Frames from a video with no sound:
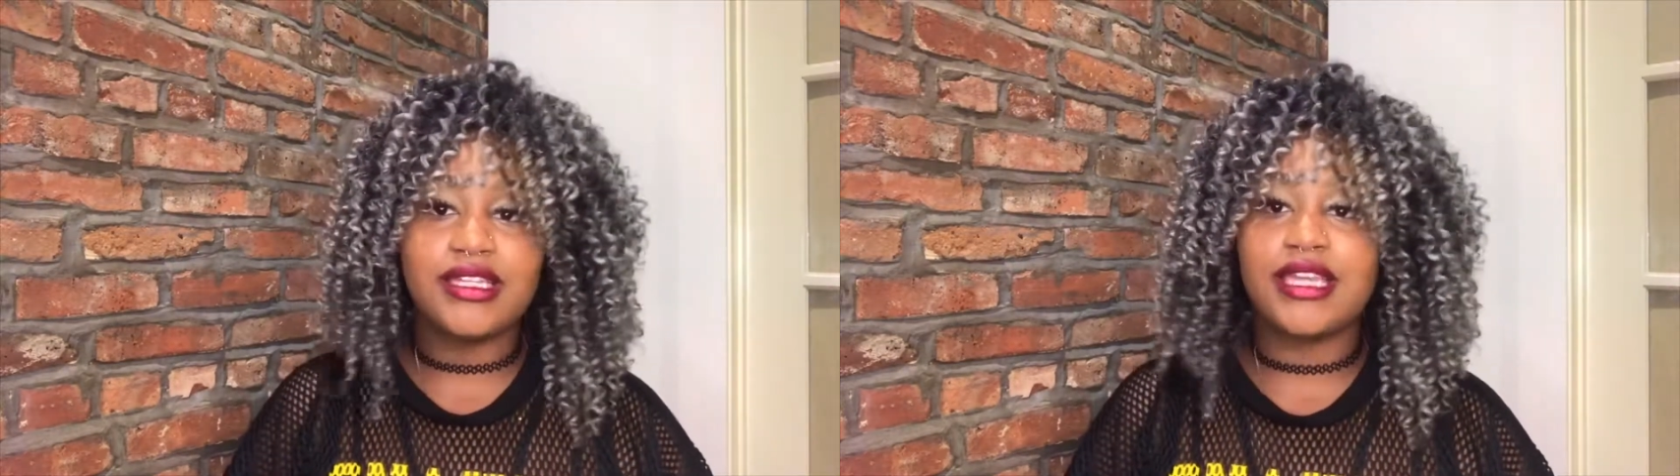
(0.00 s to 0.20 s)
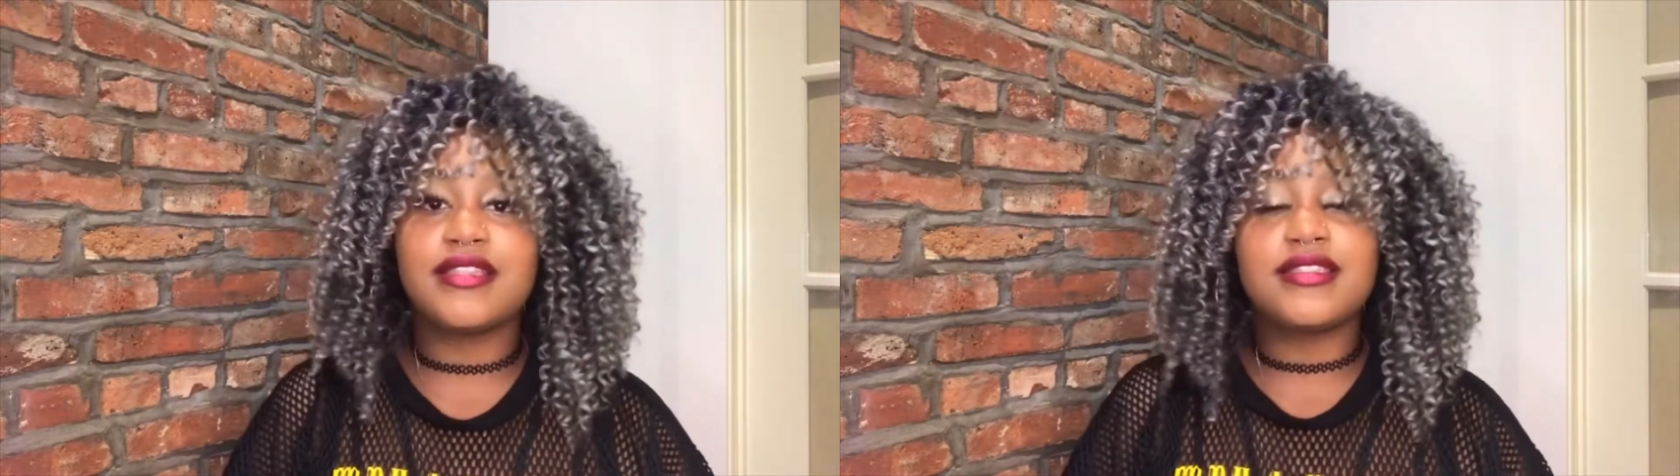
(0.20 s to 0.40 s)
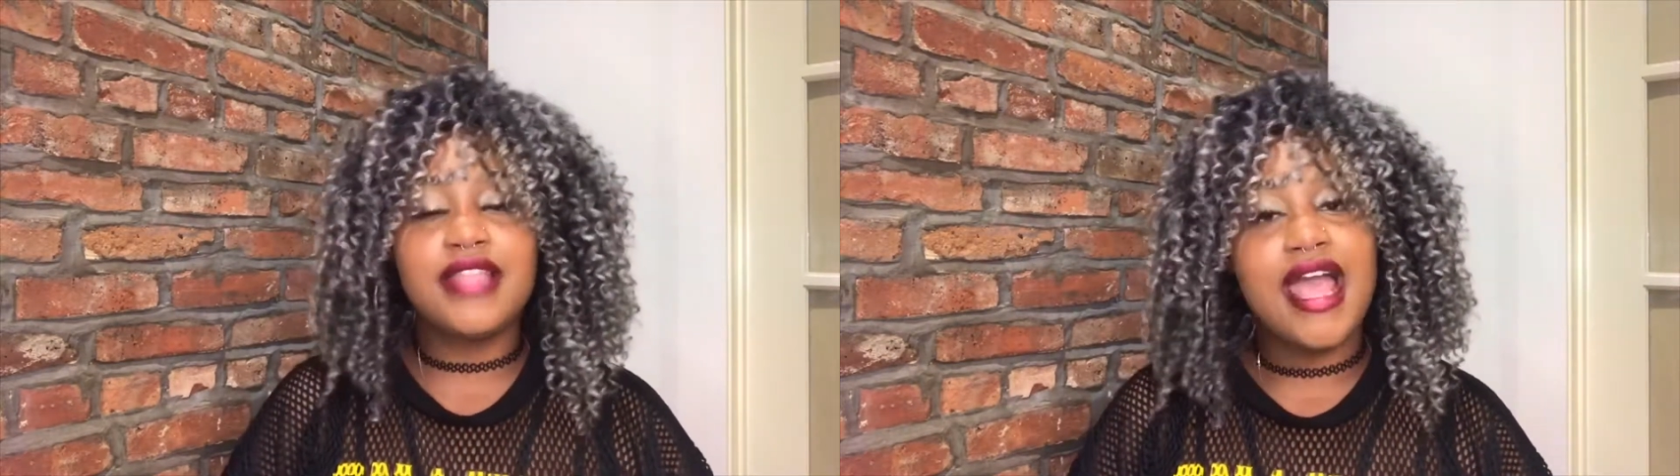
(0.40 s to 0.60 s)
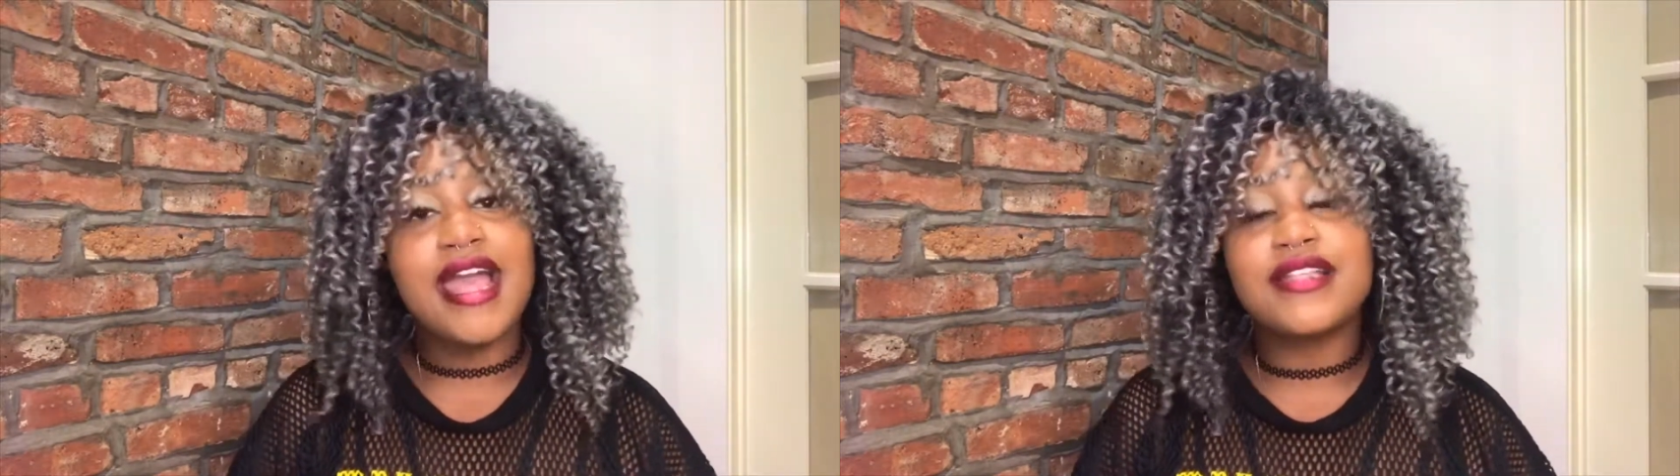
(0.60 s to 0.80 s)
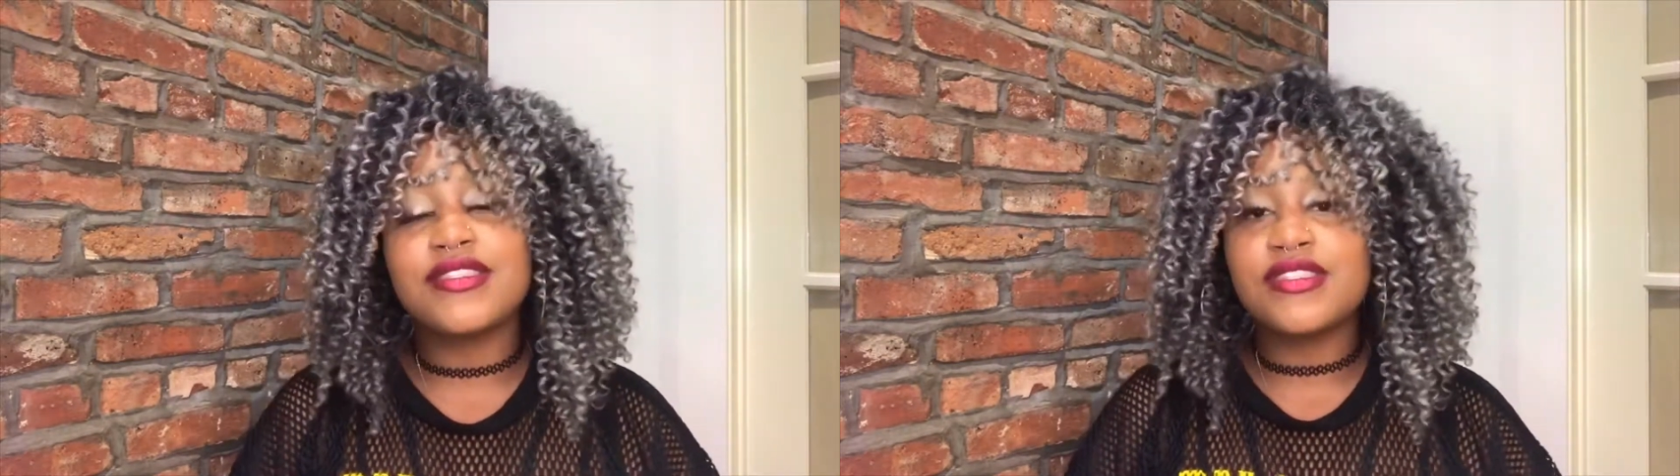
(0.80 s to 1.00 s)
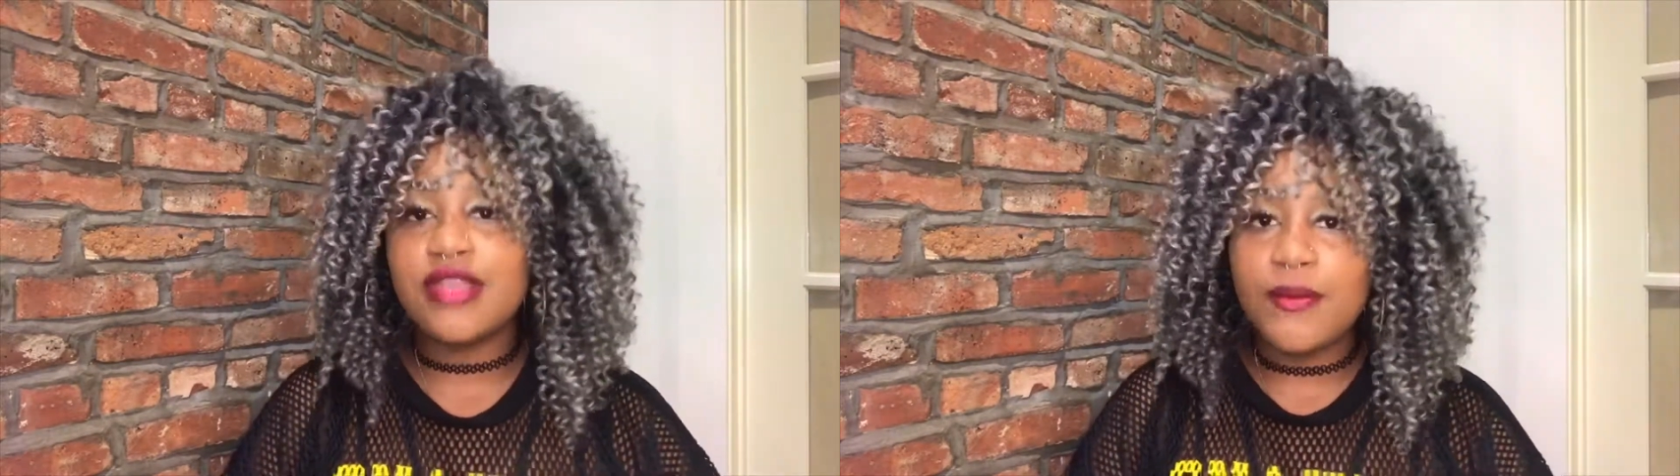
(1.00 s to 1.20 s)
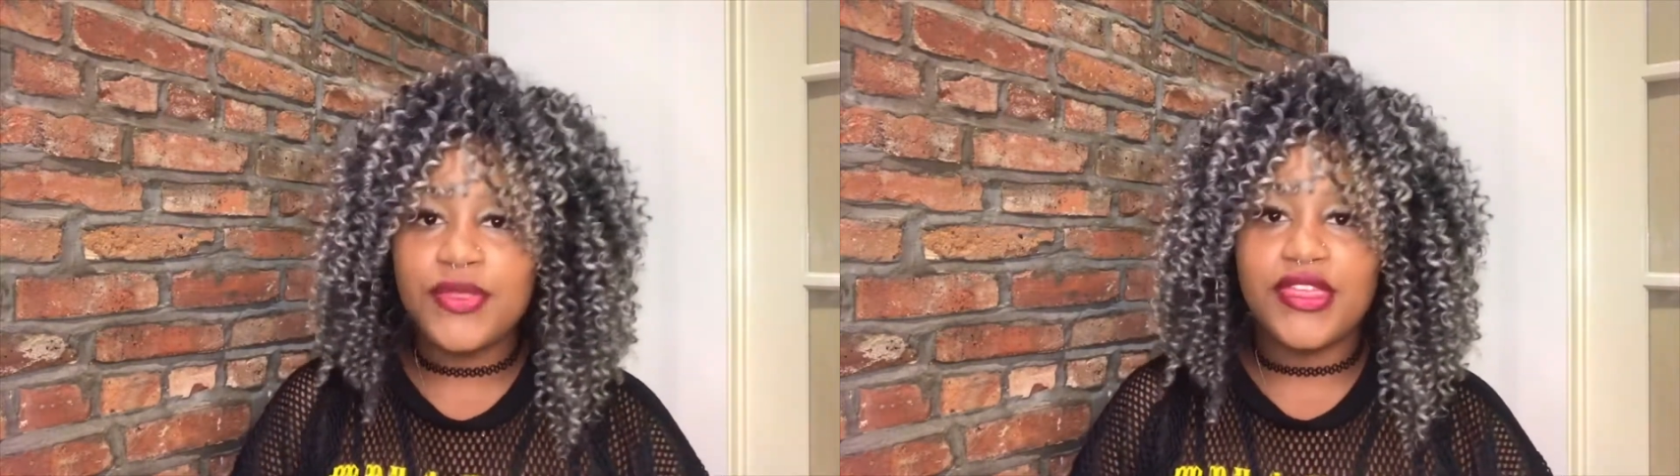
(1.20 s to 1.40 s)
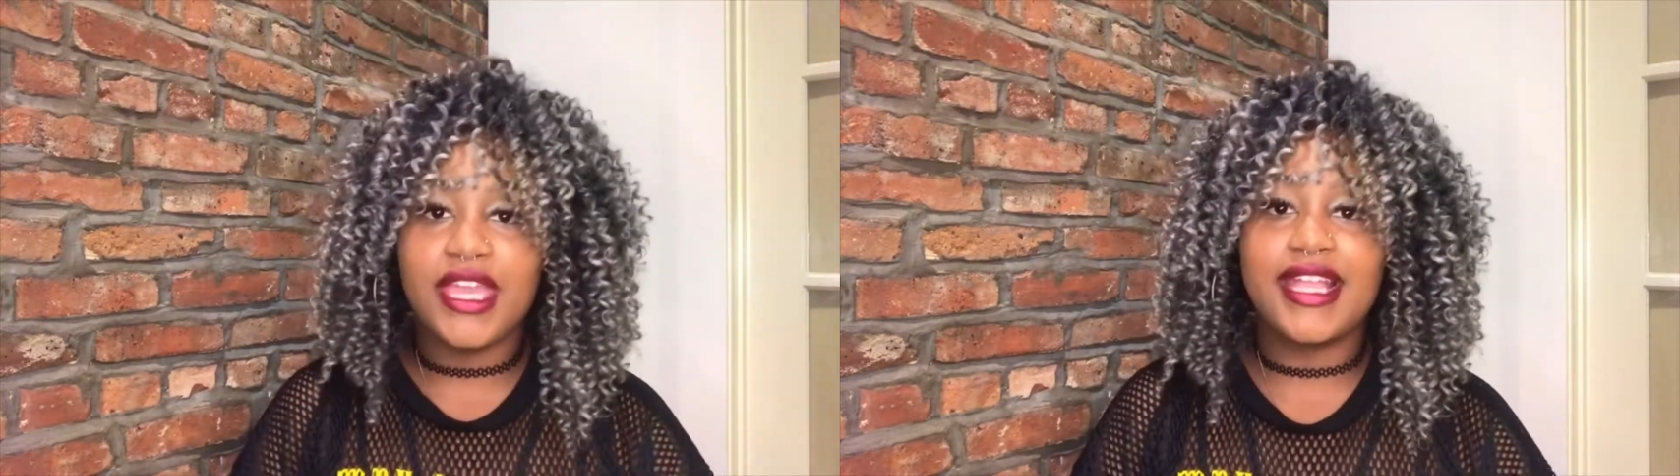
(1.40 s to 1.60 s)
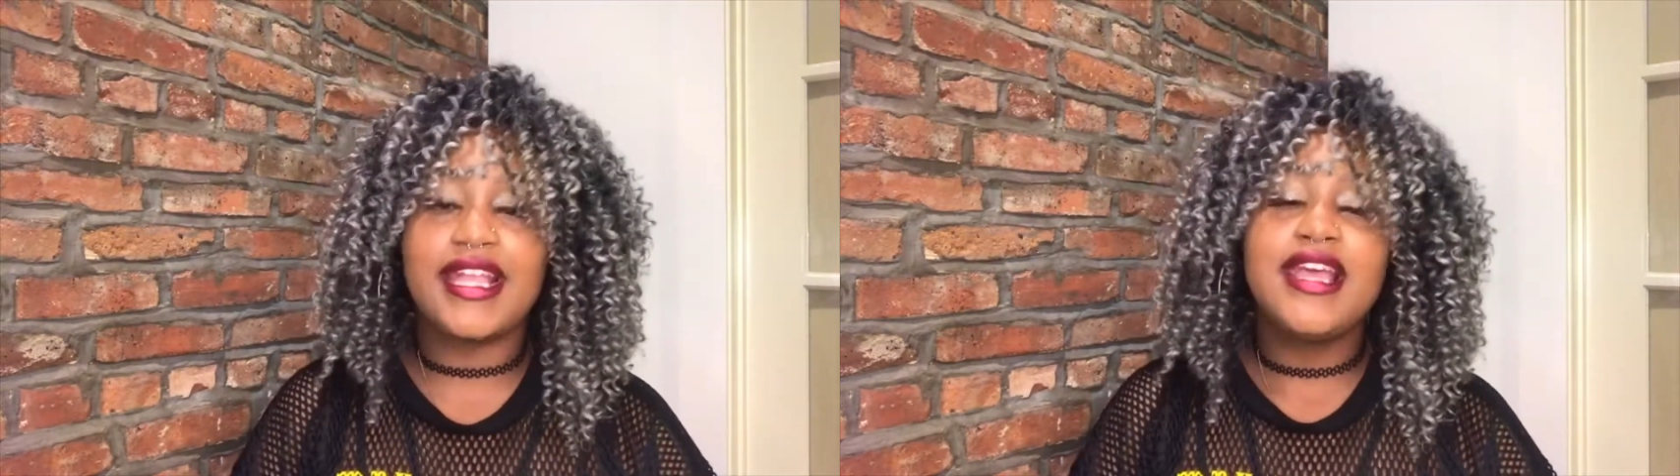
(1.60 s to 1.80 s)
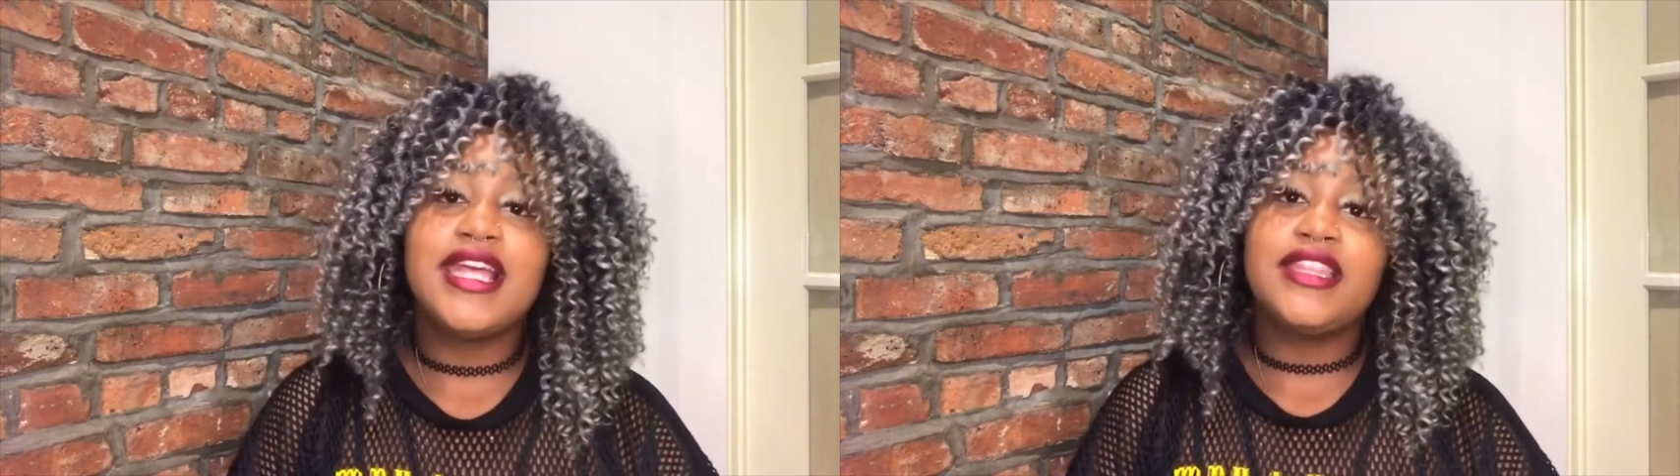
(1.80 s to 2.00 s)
Like it's not something